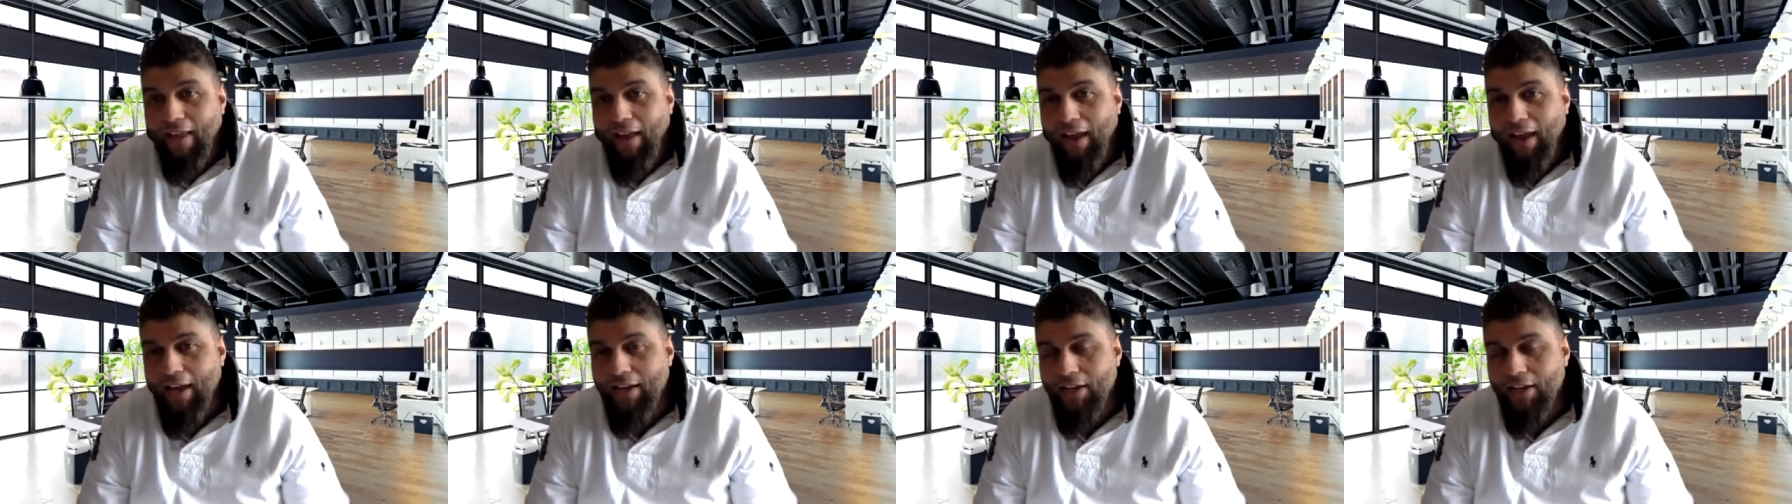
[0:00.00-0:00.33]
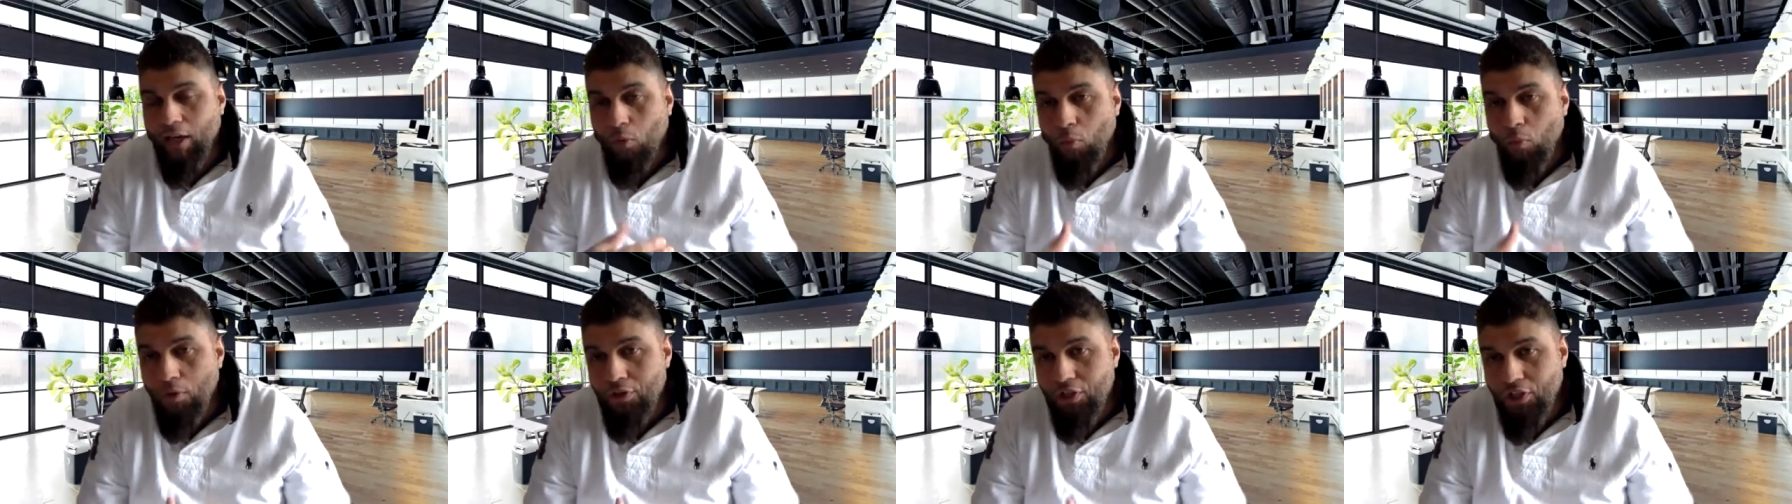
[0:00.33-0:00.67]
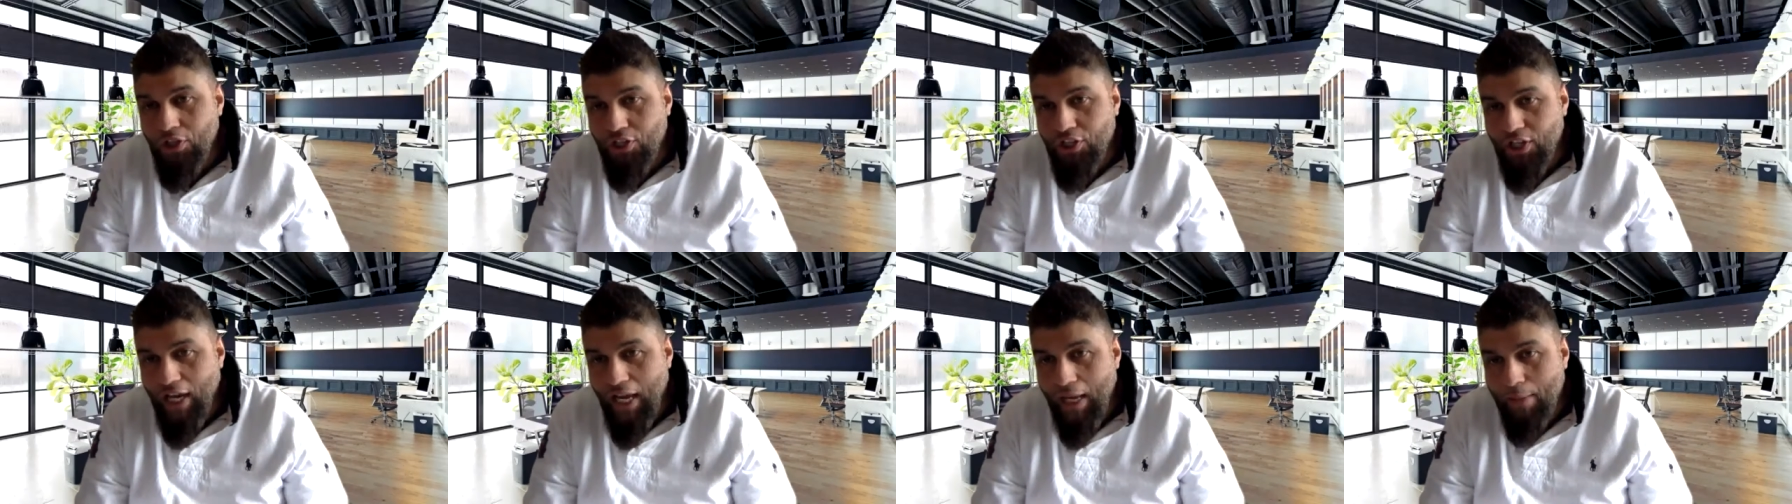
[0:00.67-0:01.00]
And I want to
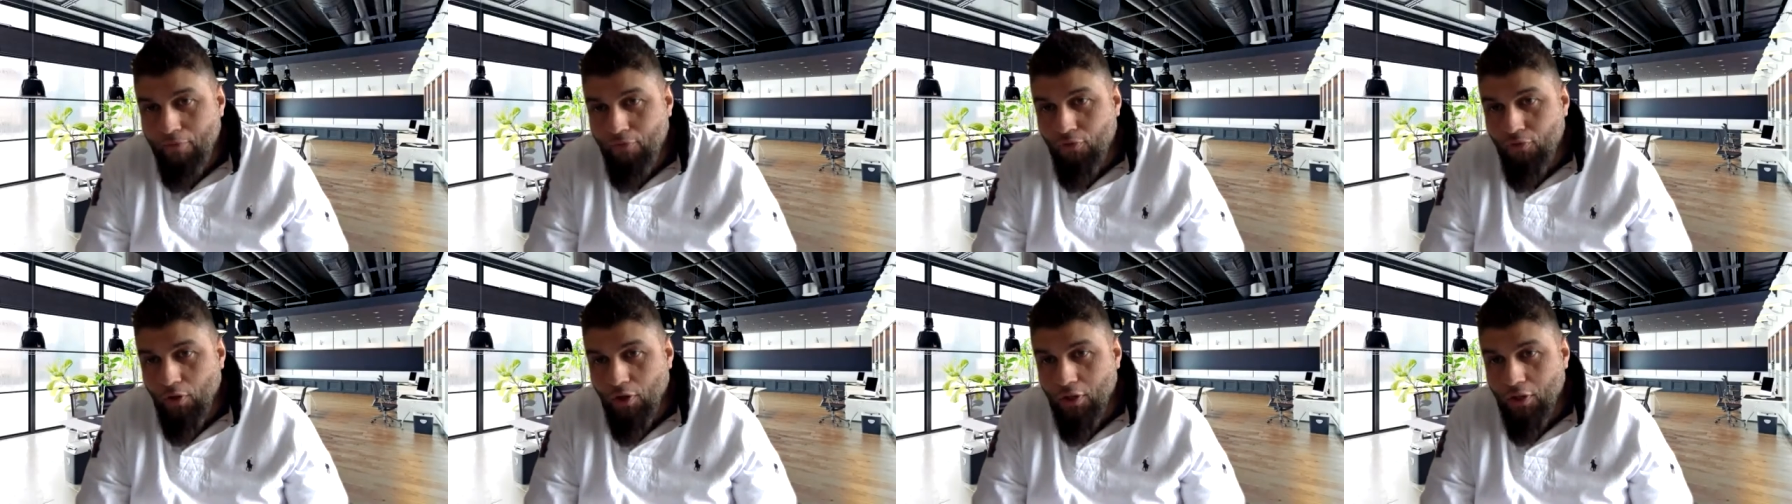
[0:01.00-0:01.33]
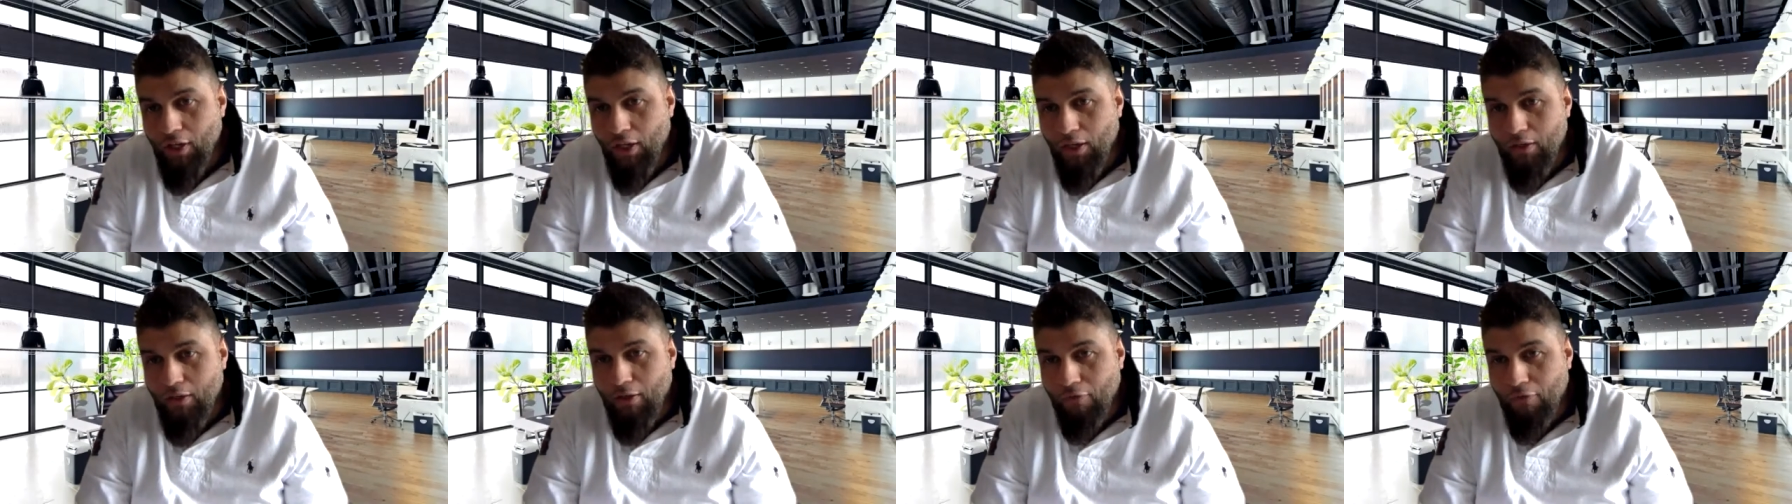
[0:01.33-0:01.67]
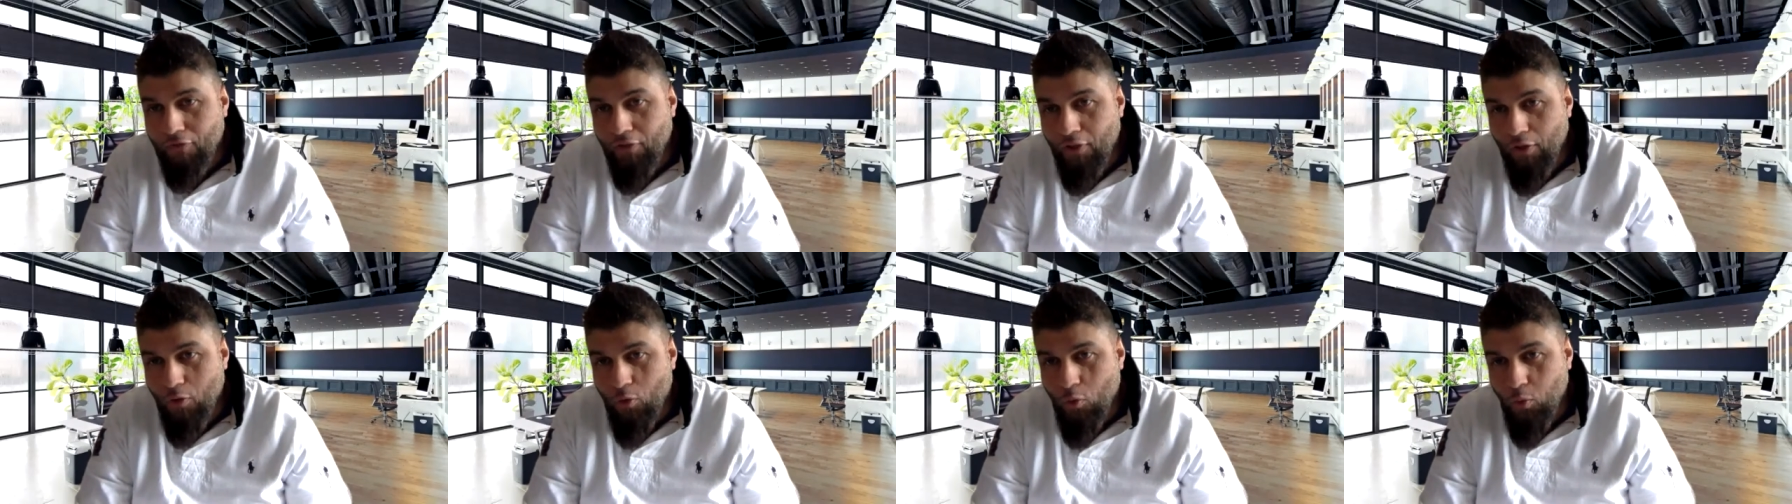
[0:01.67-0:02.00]
share before I go a
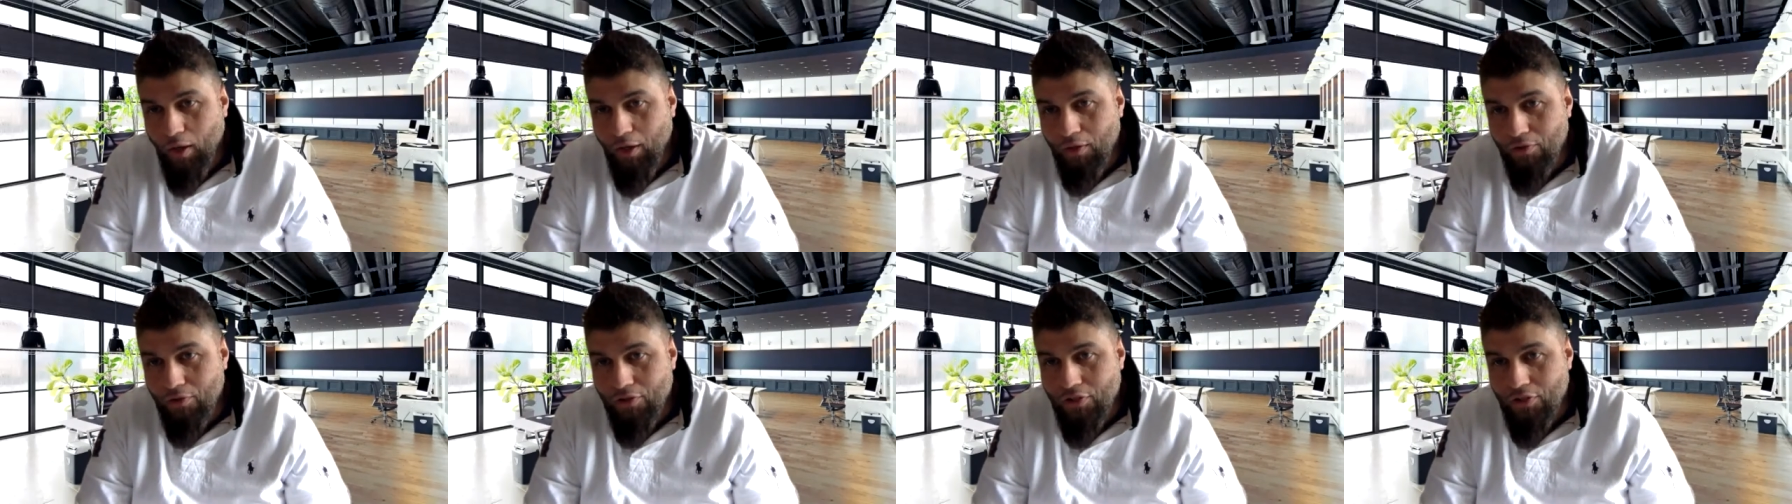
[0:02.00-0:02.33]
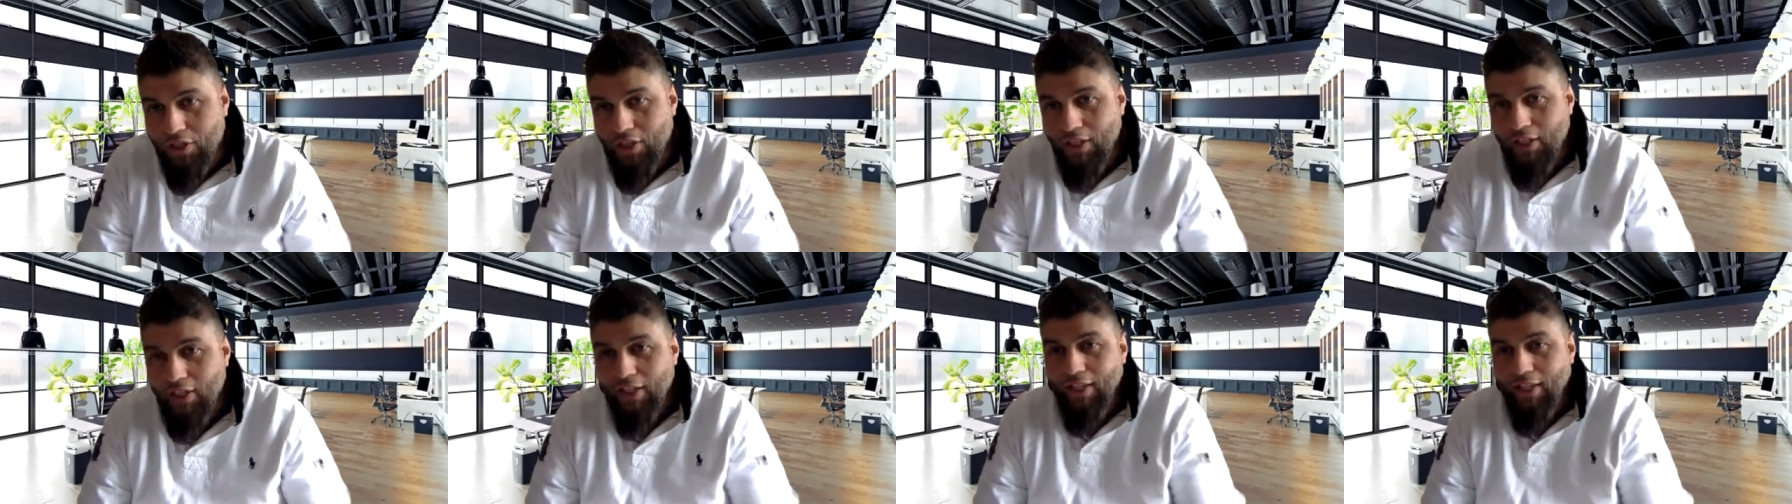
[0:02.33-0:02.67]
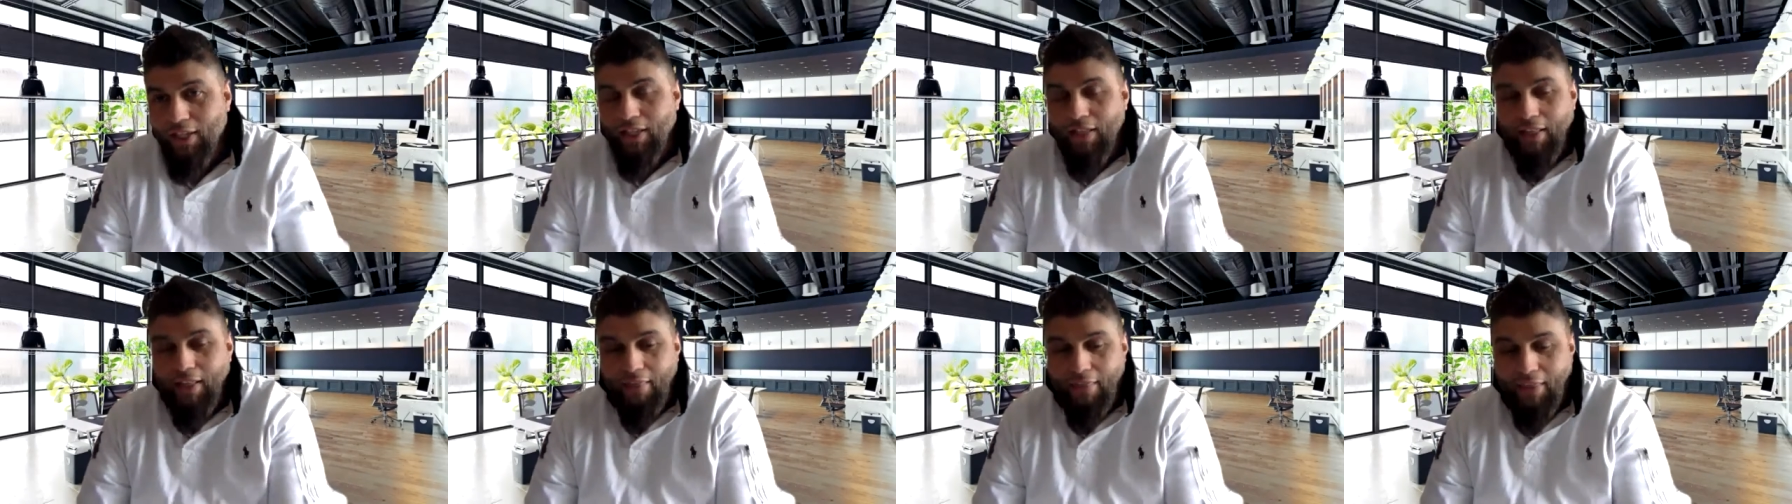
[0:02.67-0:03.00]
few quotes
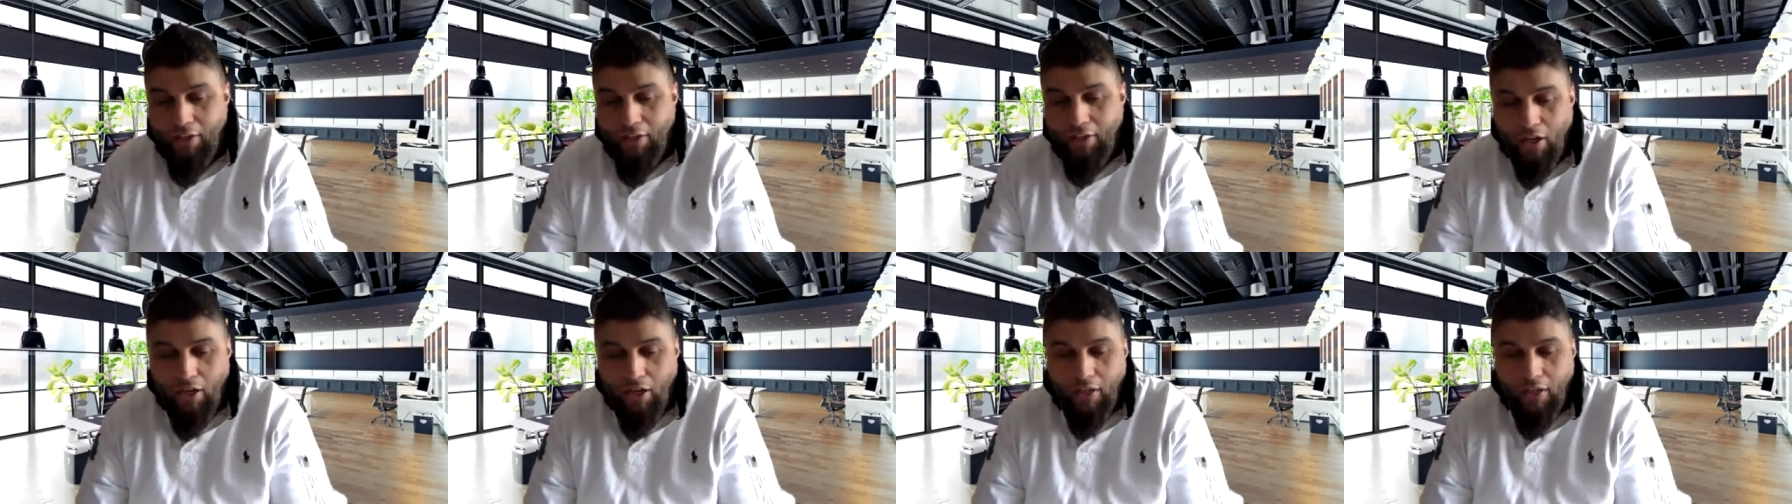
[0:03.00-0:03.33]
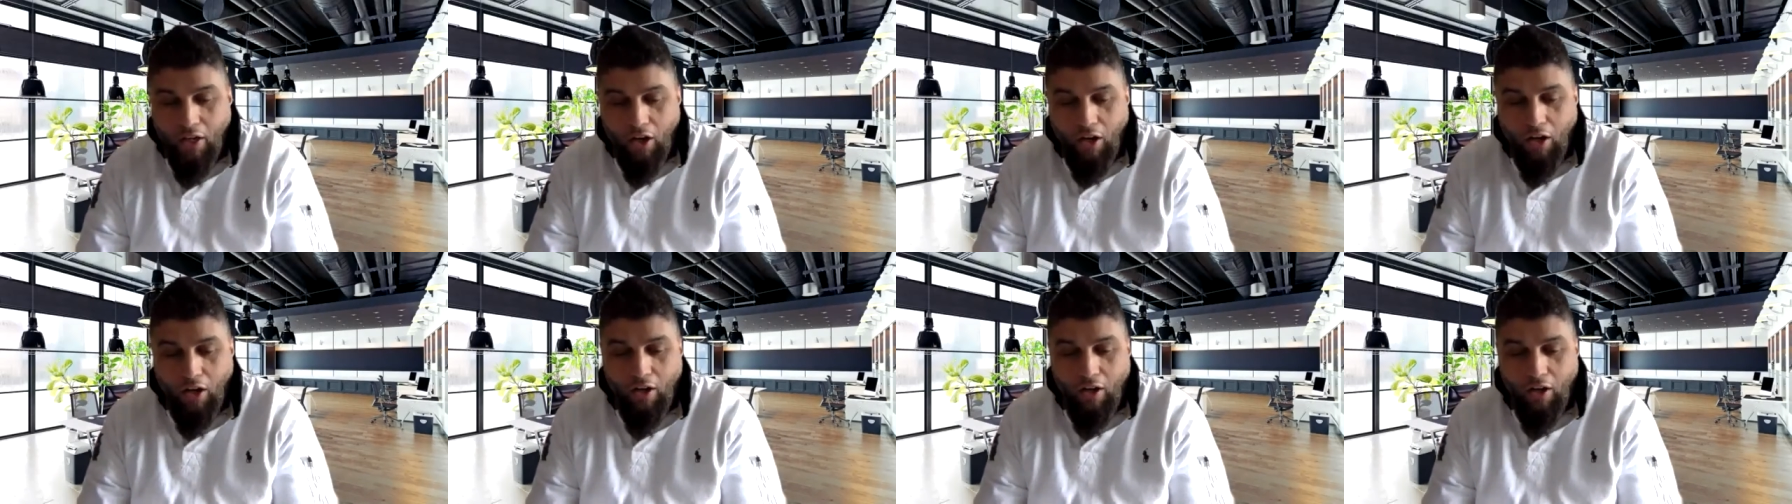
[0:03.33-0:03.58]
that I,